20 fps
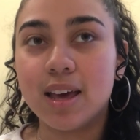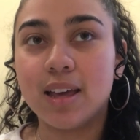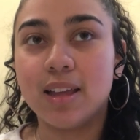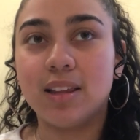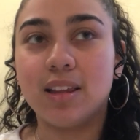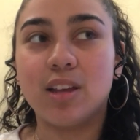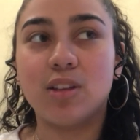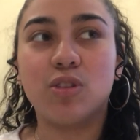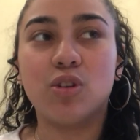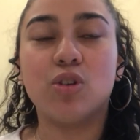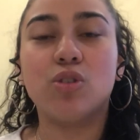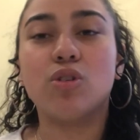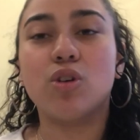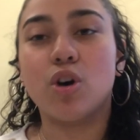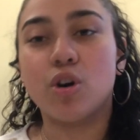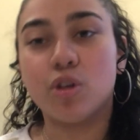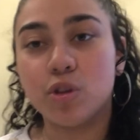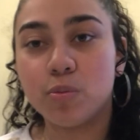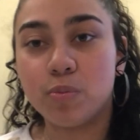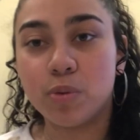And like there's
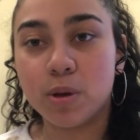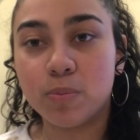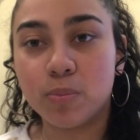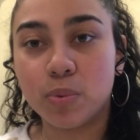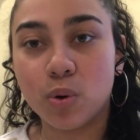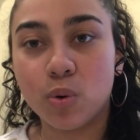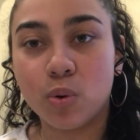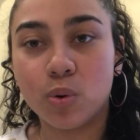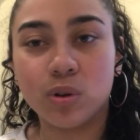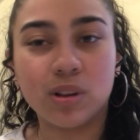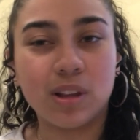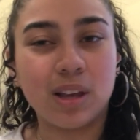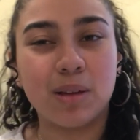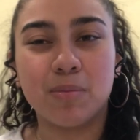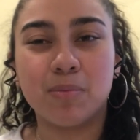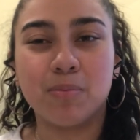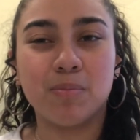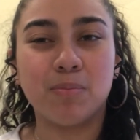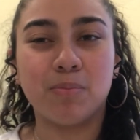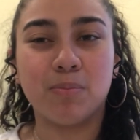other people who are
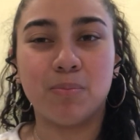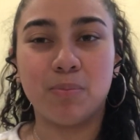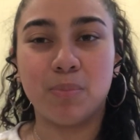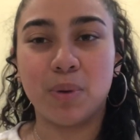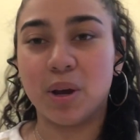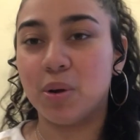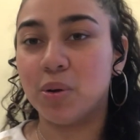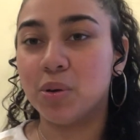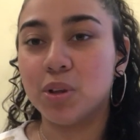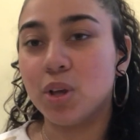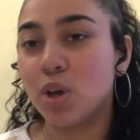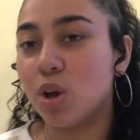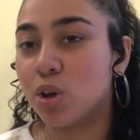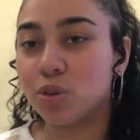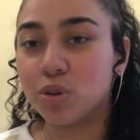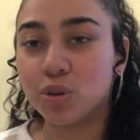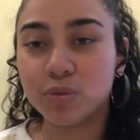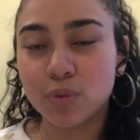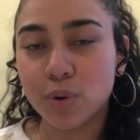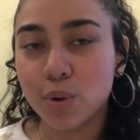like barely
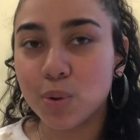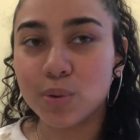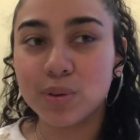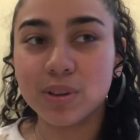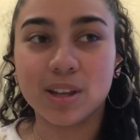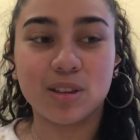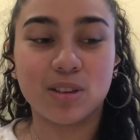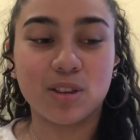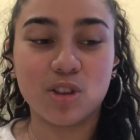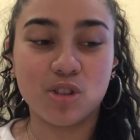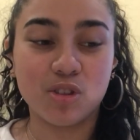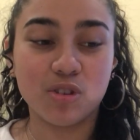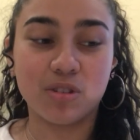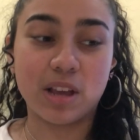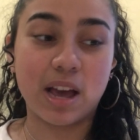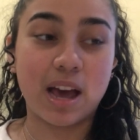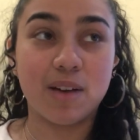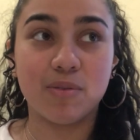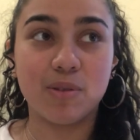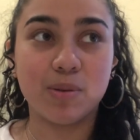on their phone, like they
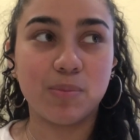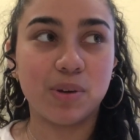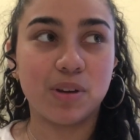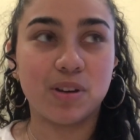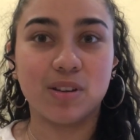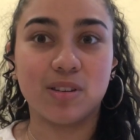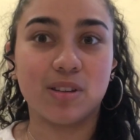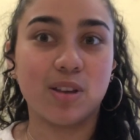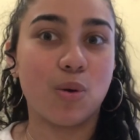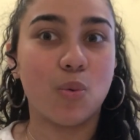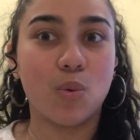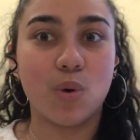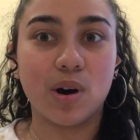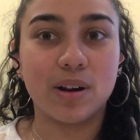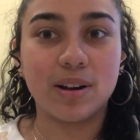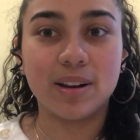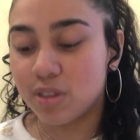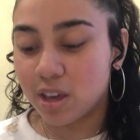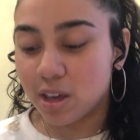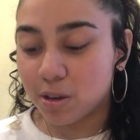just have it because they
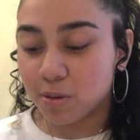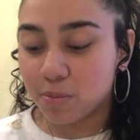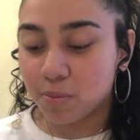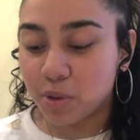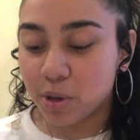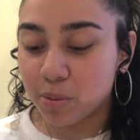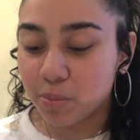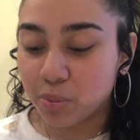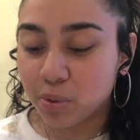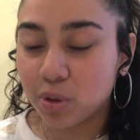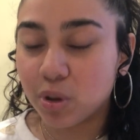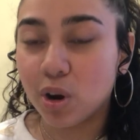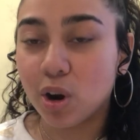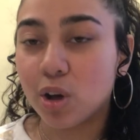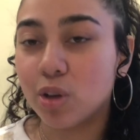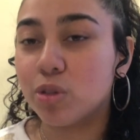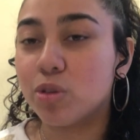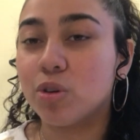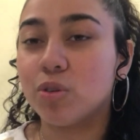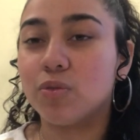want. I think people are
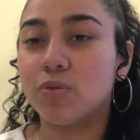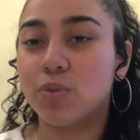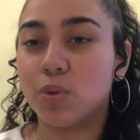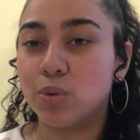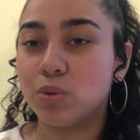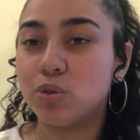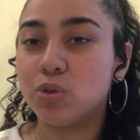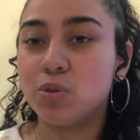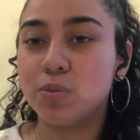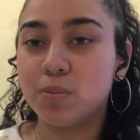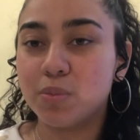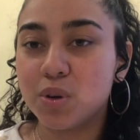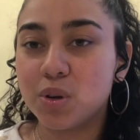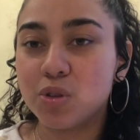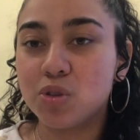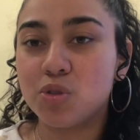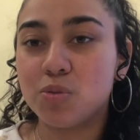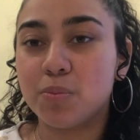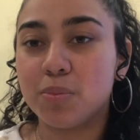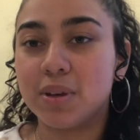on their phone too
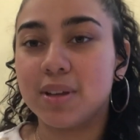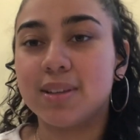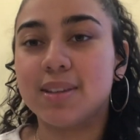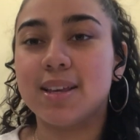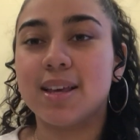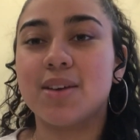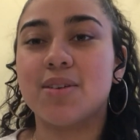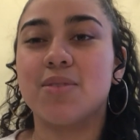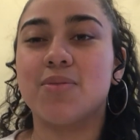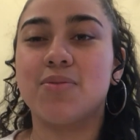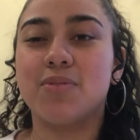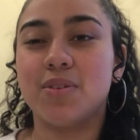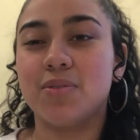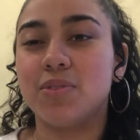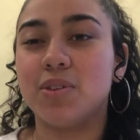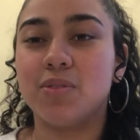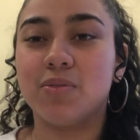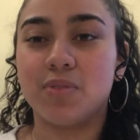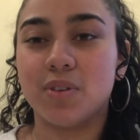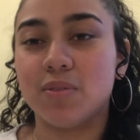much, but it's like a
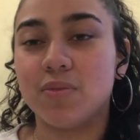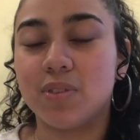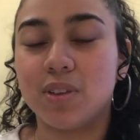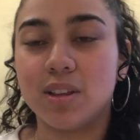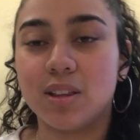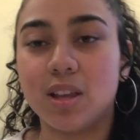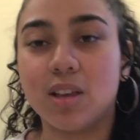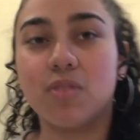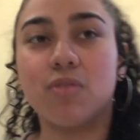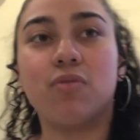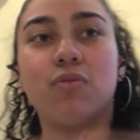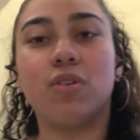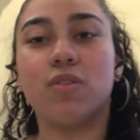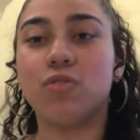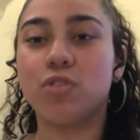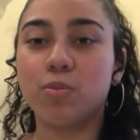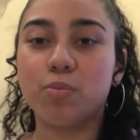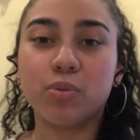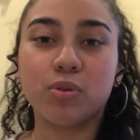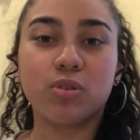50-50. Like
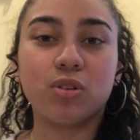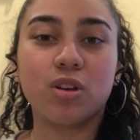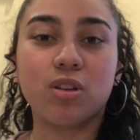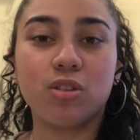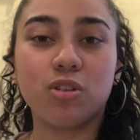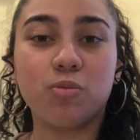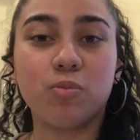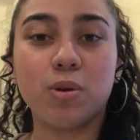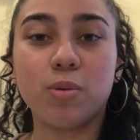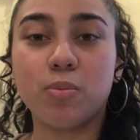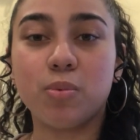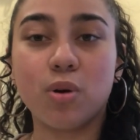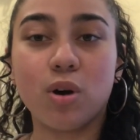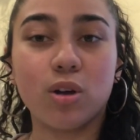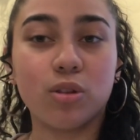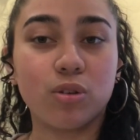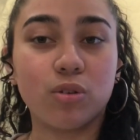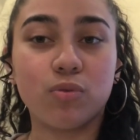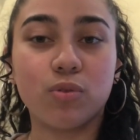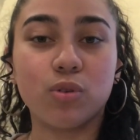50% of these people
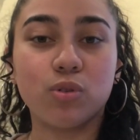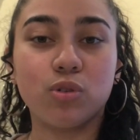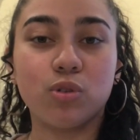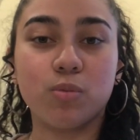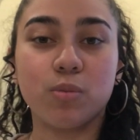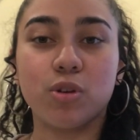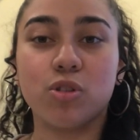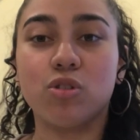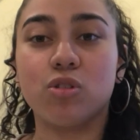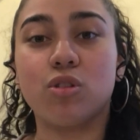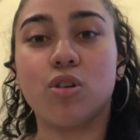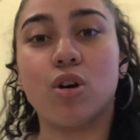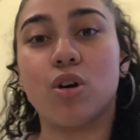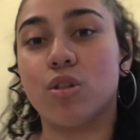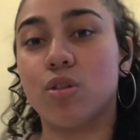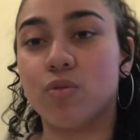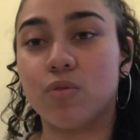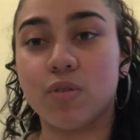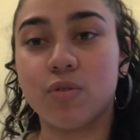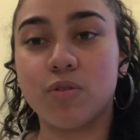are on their phone too much and the
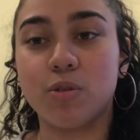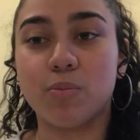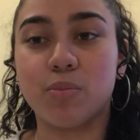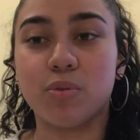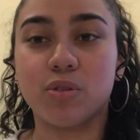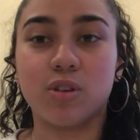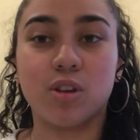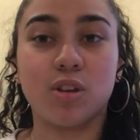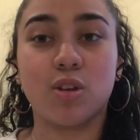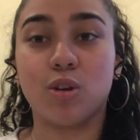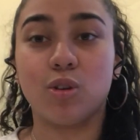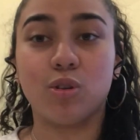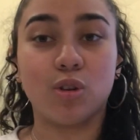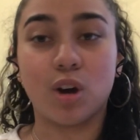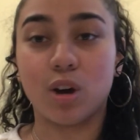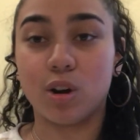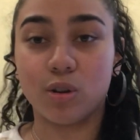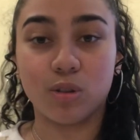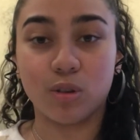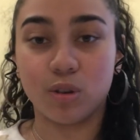other 50% are
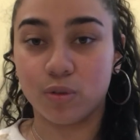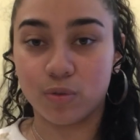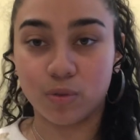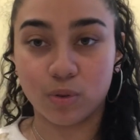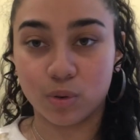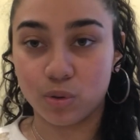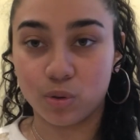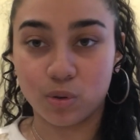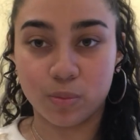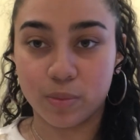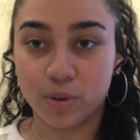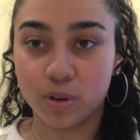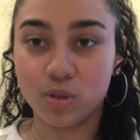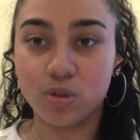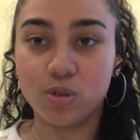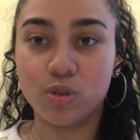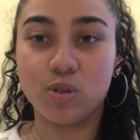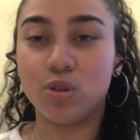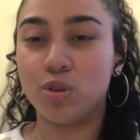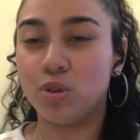not on their phone too
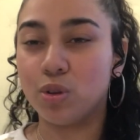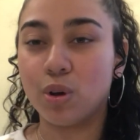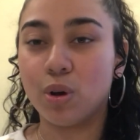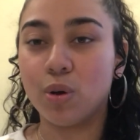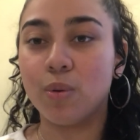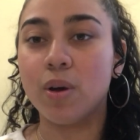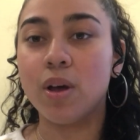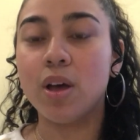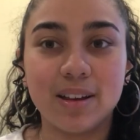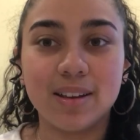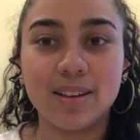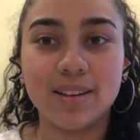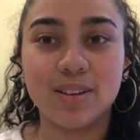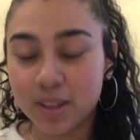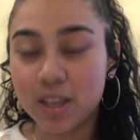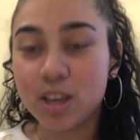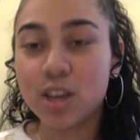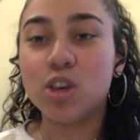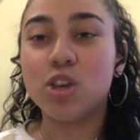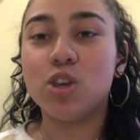much, you know?
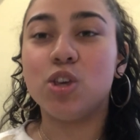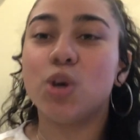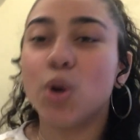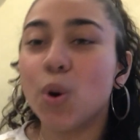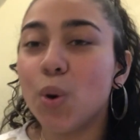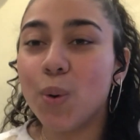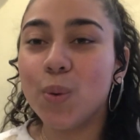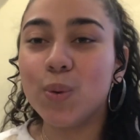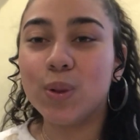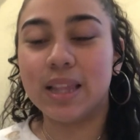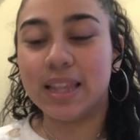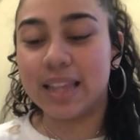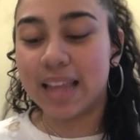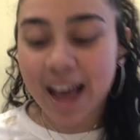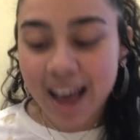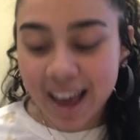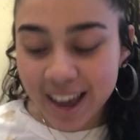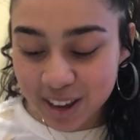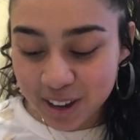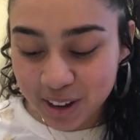Yo,
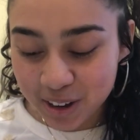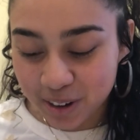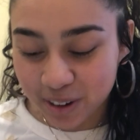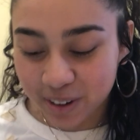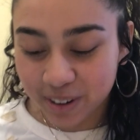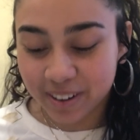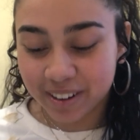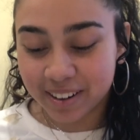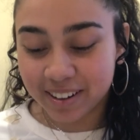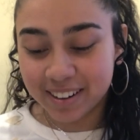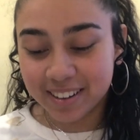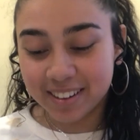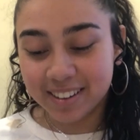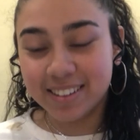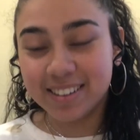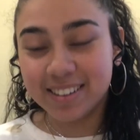liar!